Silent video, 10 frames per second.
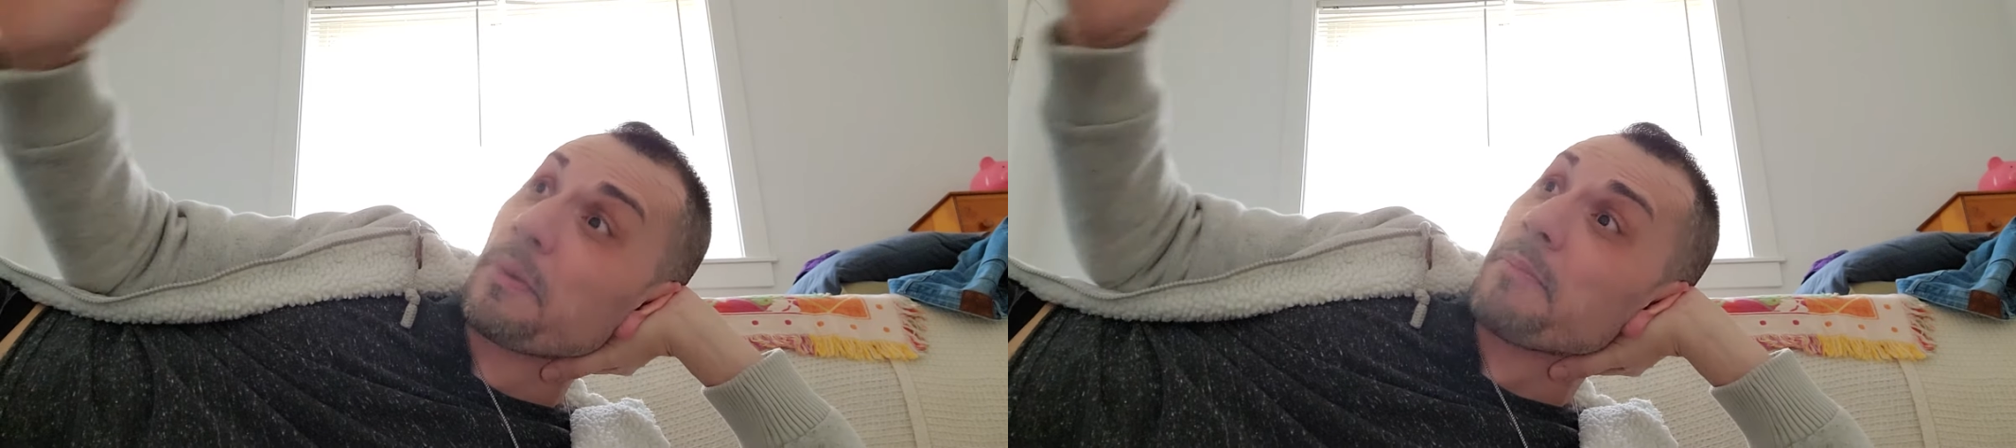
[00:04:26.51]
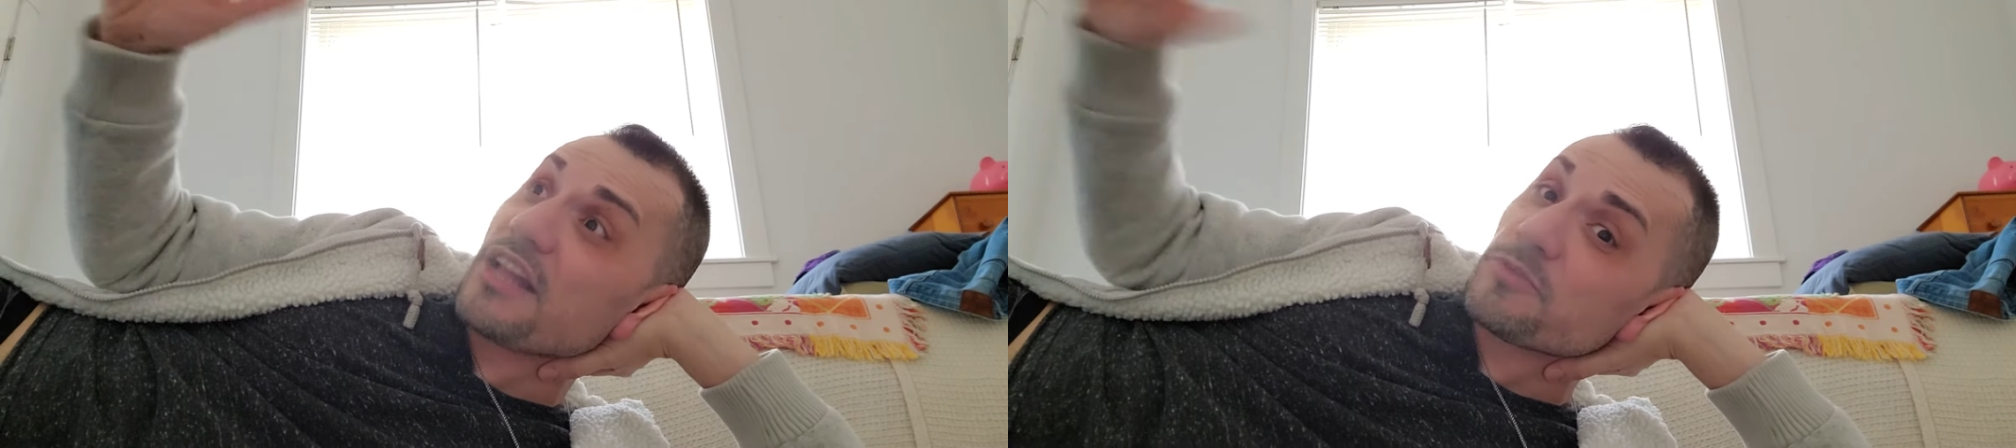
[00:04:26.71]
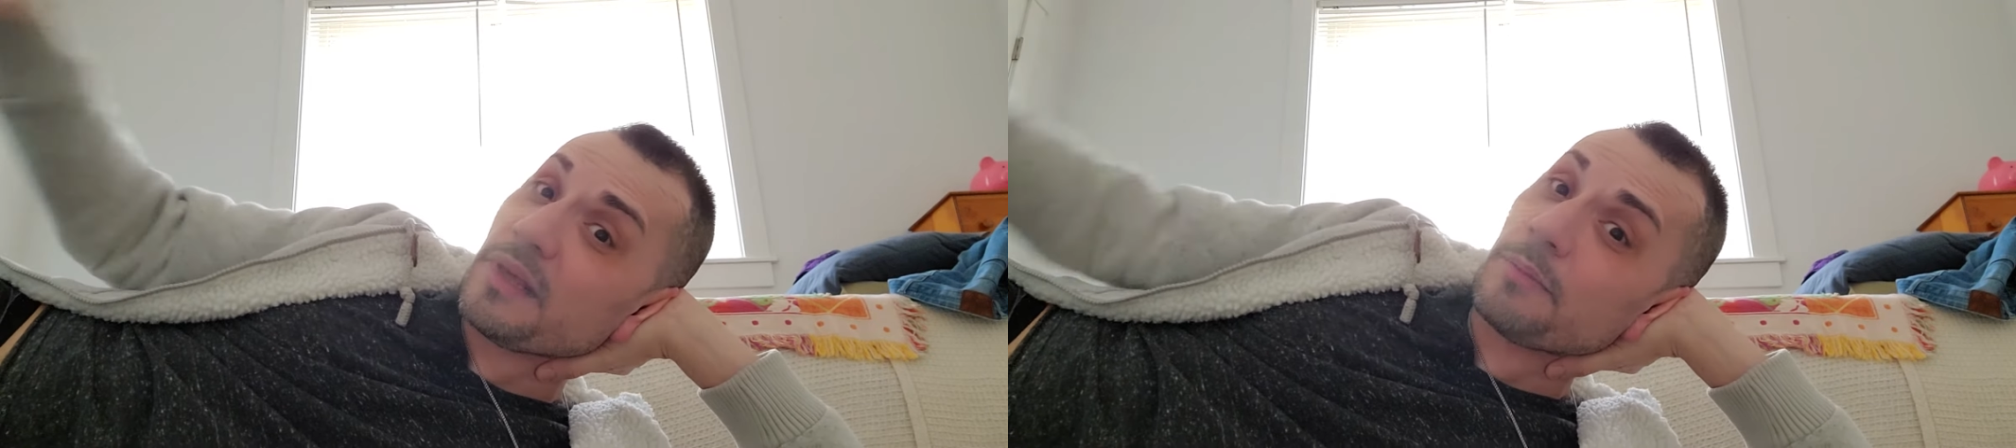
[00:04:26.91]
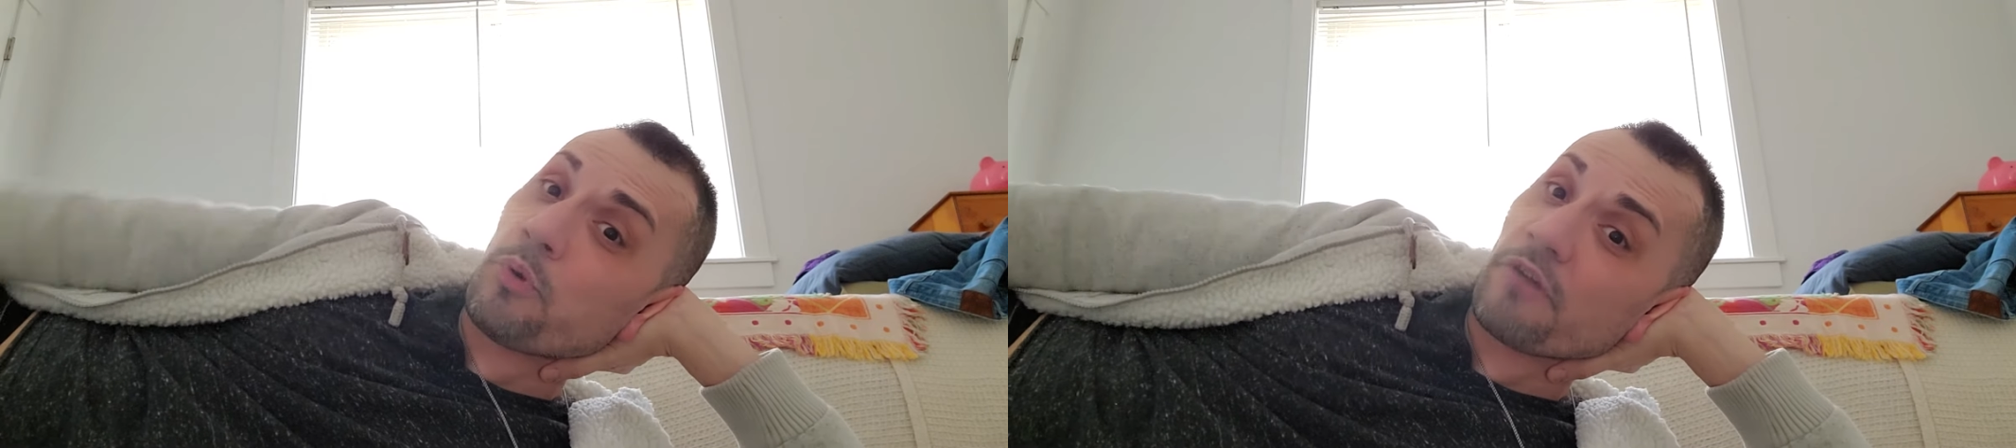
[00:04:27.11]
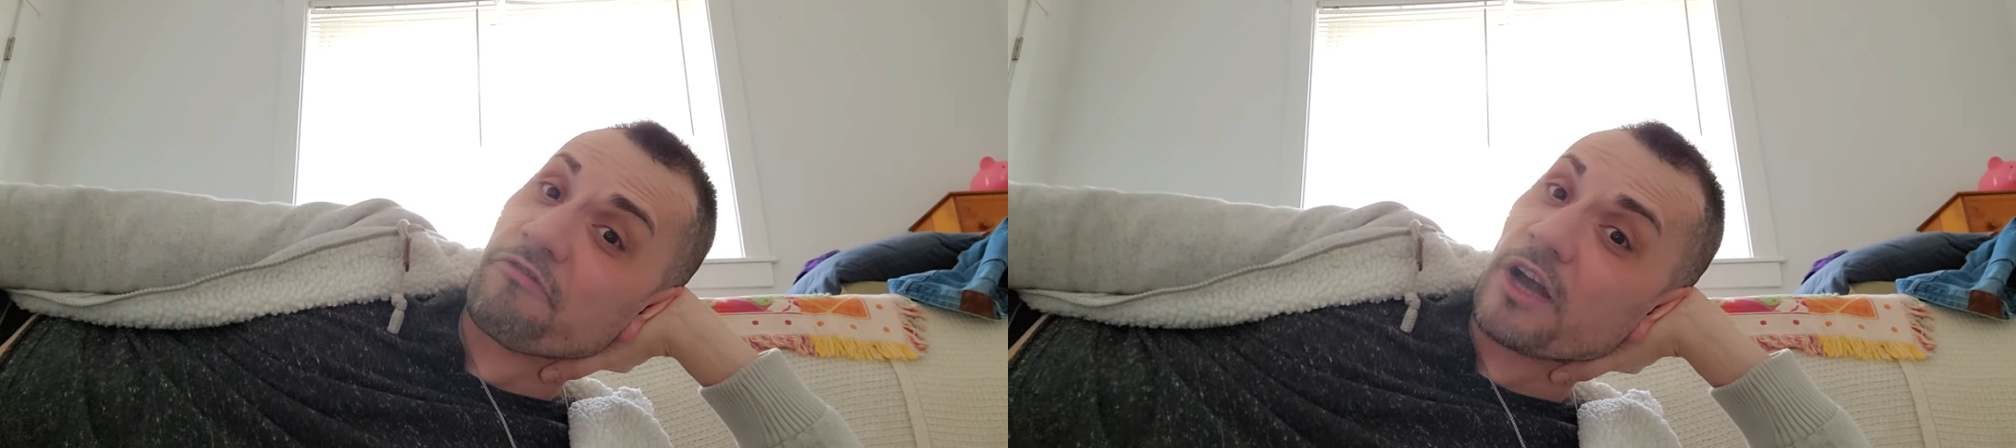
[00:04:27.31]
but imagine being the
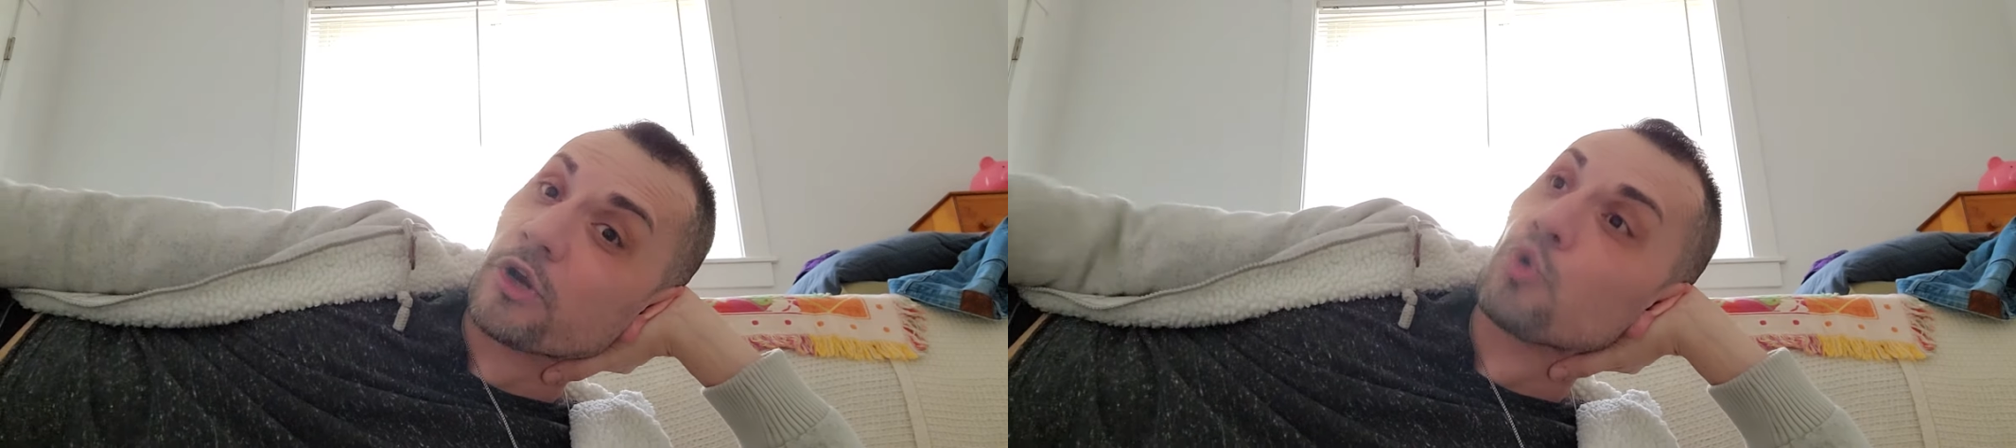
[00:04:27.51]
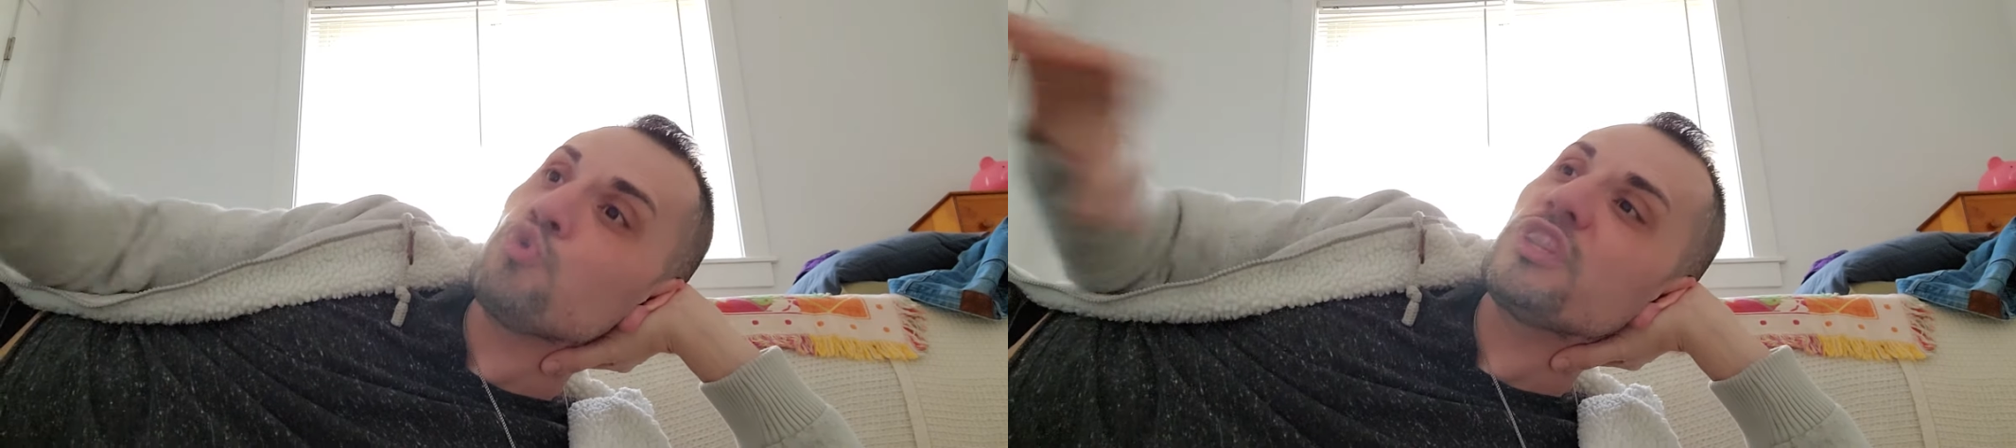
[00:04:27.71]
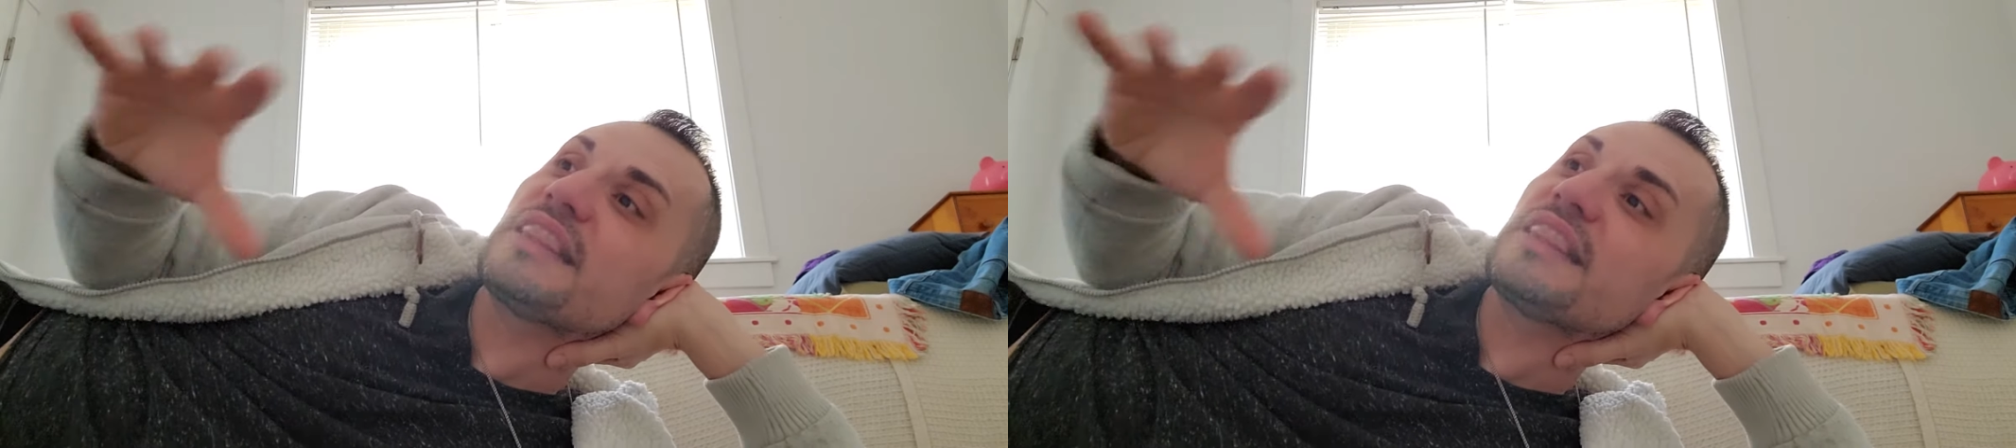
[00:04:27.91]
poor fucker who